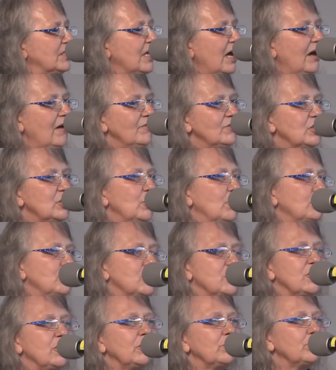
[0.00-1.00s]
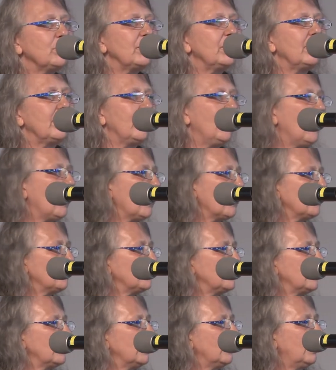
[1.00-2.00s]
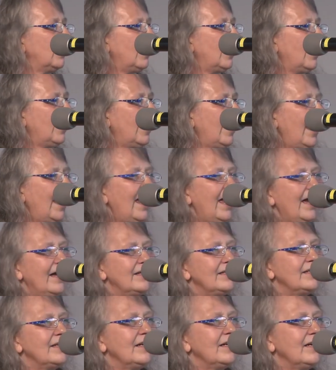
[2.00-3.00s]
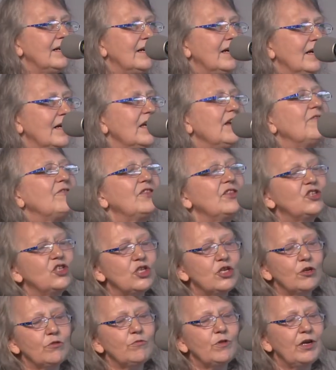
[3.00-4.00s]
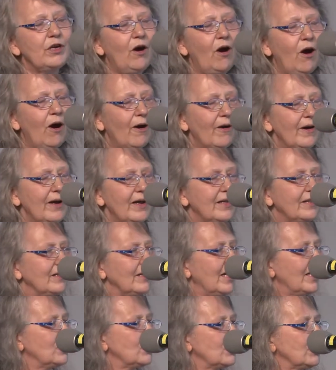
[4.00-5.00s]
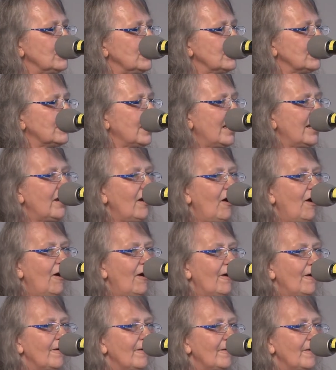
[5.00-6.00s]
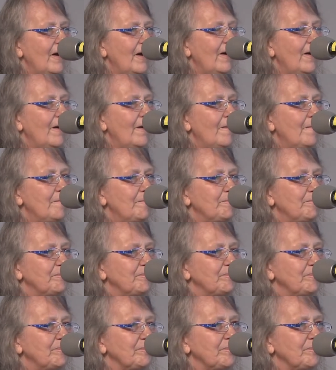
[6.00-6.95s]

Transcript: themselves, no children are harmed. And uh, if children are in legends, they are um,